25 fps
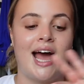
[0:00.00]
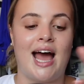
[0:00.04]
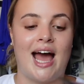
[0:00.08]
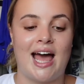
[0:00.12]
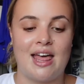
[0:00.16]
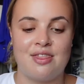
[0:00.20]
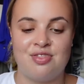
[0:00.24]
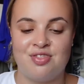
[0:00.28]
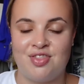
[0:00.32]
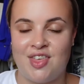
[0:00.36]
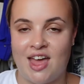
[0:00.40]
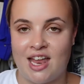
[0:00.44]

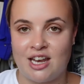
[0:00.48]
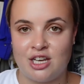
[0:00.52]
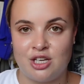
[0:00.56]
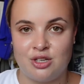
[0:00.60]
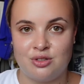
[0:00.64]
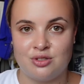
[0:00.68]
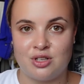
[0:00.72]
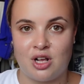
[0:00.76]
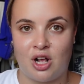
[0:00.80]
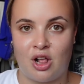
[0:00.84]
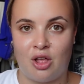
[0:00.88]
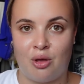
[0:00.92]
and then
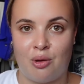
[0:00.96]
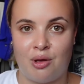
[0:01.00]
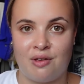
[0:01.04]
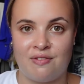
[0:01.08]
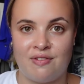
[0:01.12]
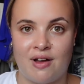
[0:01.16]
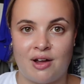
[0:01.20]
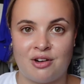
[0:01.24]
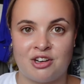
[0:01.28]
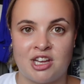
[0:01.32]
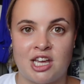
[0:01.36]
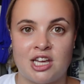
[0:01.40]
use a glowy
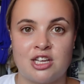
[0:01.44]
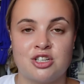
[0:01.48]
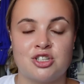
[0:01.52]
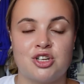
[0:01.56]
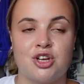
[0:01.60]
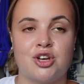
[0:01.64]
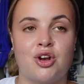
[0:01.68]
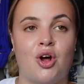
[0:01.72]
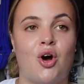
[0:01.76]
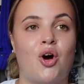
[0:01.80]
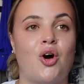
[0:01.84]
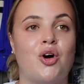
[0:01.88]

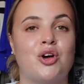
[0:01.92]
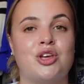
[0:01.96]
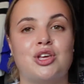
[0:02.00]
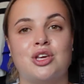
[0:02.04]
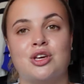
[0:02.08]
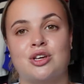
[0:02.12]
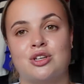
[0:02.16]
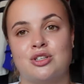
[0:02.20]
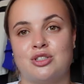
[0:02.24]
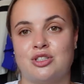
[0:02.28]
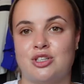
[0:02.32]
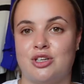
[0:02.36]
foundation, or you
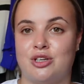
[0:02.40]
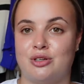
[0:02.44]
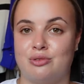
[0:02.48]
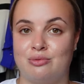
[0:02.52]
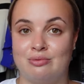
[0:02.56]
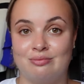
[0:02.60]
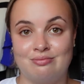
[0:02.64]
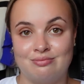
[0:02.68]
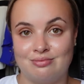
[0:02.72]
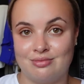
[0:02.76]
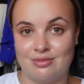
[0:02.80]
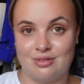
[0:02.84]
can do
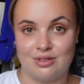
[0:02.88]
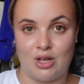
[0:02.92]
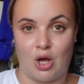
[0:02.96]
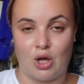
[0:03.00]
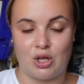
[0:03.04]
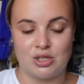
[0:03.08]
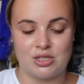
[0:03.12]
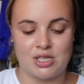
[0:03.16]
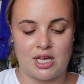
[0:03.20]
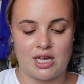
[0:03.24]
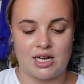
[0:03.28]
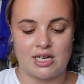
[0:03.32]

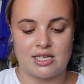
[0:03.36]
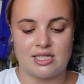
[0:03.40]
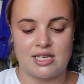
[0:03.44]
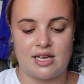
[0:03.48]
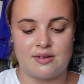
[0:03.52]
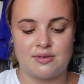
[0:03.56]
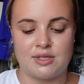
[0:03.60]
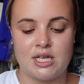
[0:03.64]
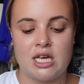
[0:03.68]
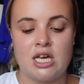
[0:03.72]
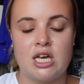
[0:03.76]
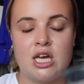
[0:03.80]

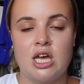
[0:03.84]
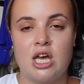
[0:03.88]
alternatives.